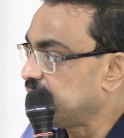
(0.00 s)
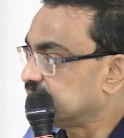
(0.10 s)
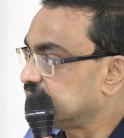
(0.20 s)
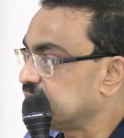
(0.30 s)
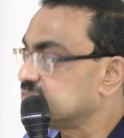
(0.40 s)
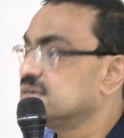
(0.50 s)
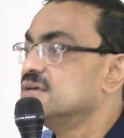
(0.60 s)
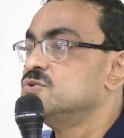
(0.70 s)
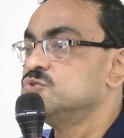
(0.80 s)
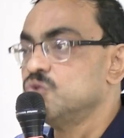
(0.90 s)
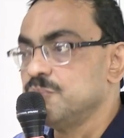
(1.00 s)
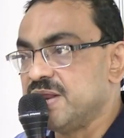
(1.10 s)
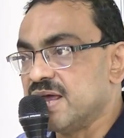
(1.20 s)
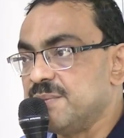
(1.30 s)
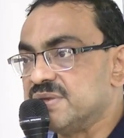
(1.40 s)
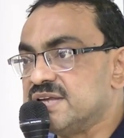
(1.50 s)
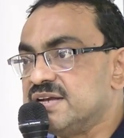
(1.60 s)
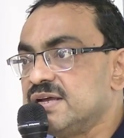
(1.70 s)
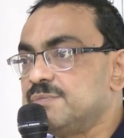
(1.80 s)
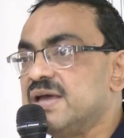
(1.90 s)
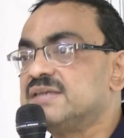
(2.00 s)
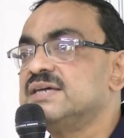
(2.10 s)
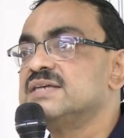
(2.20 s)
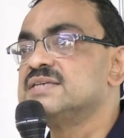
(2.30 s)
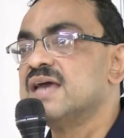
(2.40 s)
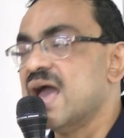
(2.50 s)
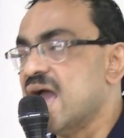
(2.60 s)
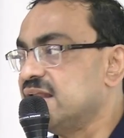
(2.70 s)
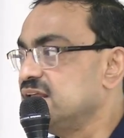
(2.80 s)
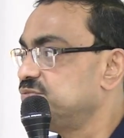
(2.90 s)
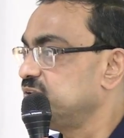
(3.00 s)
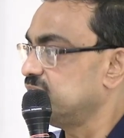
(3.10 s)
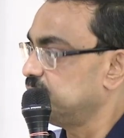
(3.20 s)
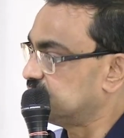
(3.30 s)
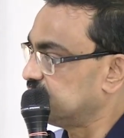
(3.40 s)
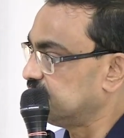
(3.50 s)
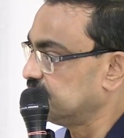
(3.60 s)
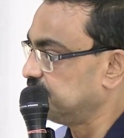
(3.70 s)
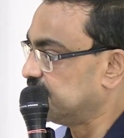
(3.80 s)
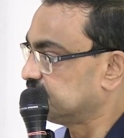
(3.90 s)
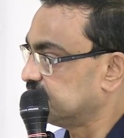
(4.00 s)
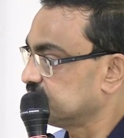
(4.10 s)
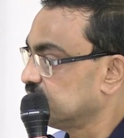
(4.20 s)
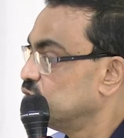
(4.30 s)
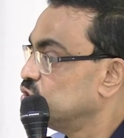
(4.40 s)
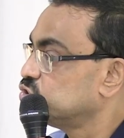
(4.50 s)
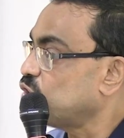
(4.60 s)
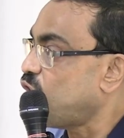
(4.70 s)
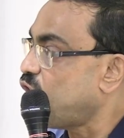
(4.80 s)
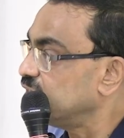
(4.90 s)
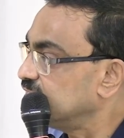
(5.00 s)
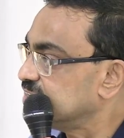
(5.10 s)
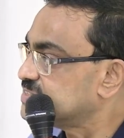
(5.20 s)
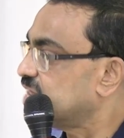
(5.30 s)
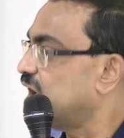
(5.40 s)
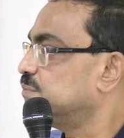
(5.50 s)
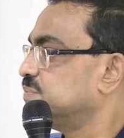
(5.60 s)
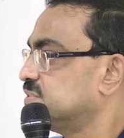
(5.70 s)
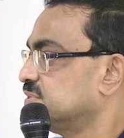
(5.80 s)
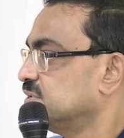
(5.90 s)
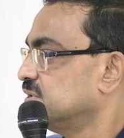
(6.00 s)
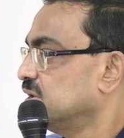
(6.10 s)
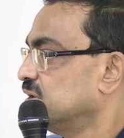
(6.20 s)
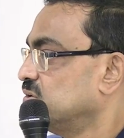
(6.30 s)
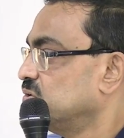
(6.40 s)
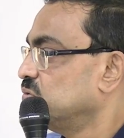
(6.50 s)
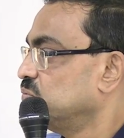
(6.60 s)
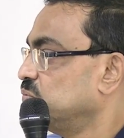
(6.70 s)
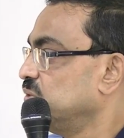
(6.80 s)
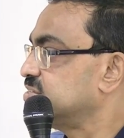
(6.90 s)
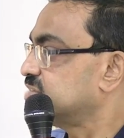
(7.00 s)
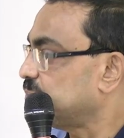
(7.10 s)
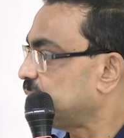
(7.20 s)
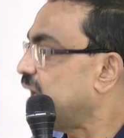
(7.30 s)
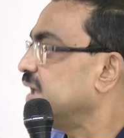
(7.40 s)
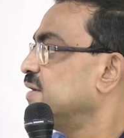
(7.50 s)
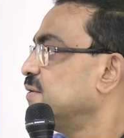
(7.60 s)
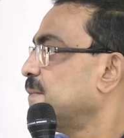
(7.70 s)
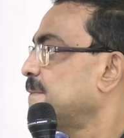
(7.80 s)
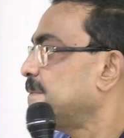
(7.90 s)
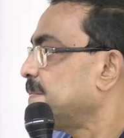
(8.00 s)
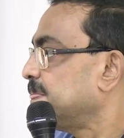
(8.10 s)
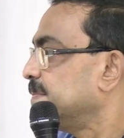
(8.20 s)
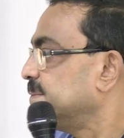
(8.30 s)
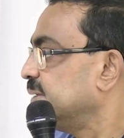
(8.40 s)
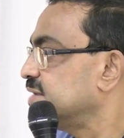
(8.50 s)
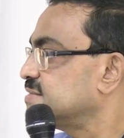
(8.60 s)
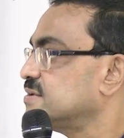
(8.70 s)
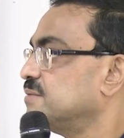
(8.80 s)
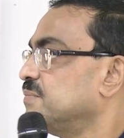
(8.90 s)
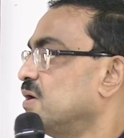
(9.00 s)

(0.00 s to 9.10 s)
plexus, superior mesenteric plexus and inferior mesenteric plexus. So all these nerves will supply this